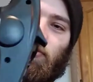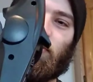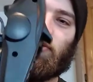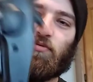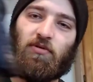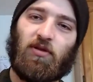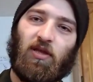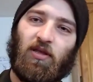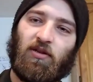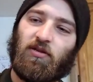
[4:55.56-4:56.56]
the remote,
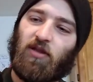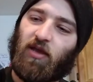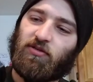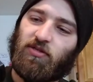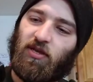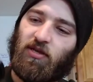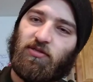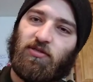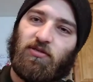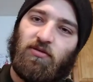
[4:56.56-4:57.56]
and it actually
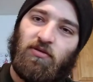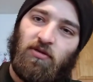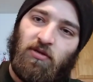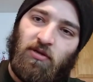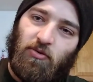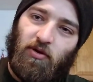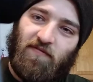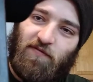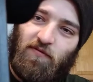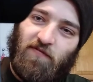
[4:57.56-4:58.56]
has quite a
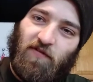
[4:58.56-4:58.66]
few